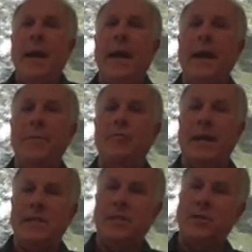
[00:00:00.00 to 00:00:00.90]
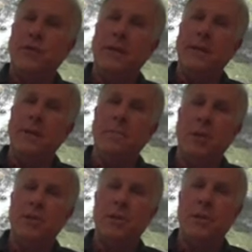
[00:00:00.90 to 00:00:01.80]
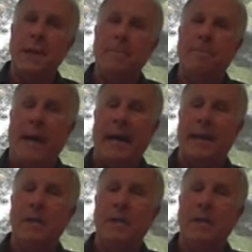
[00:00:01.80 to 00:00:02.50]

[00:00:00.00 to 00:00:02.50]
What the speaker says: and registering the emotional impact